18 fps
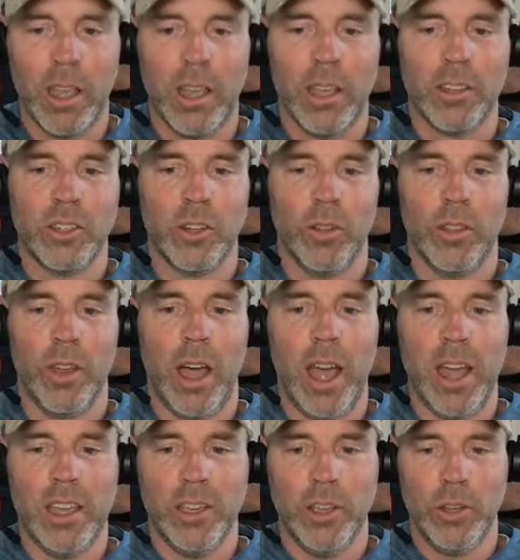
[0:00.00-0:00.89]
So
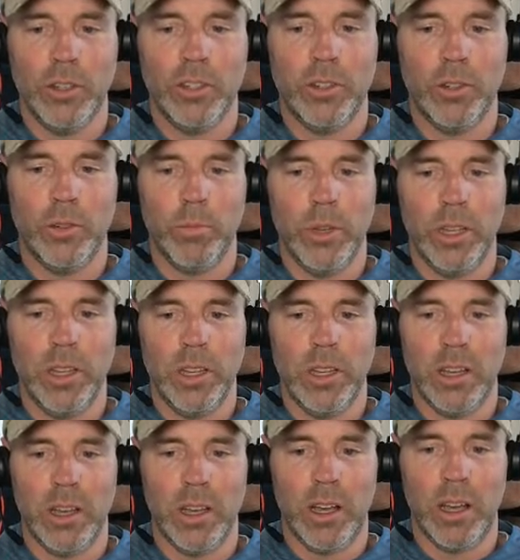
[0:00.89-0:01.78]
I used to
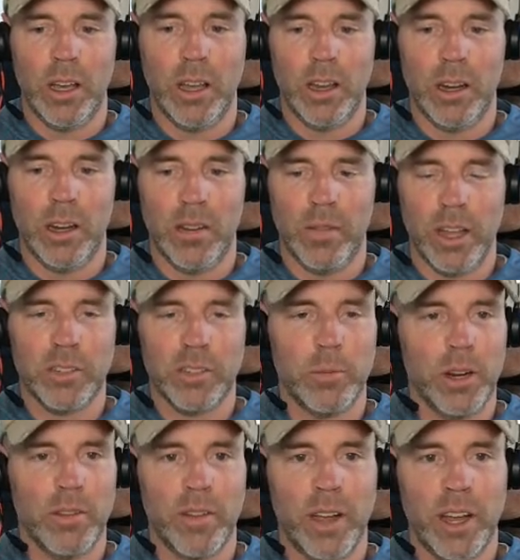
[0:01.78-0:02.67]
be an
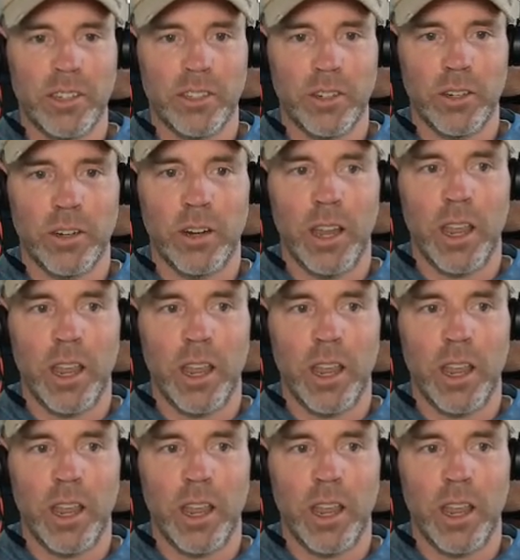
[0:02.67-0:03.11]
investment advisor,